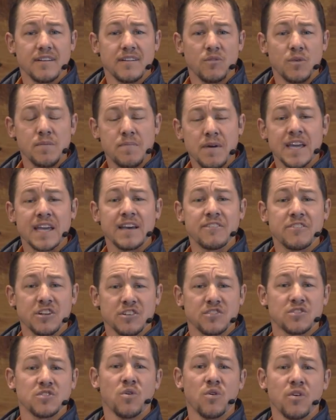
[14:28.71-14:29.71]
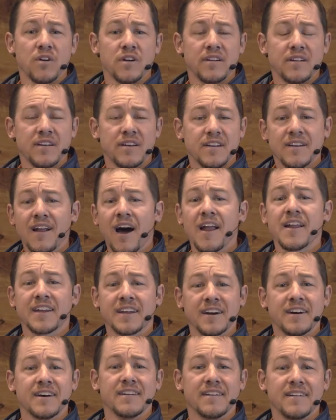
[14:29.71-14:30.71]
We've been given a sword, not a
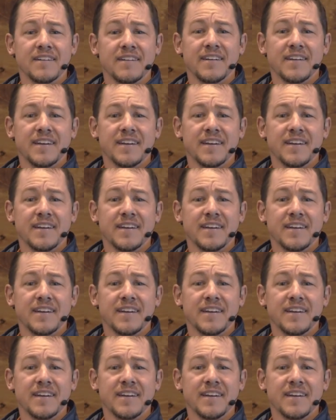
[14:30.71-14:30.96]
gun.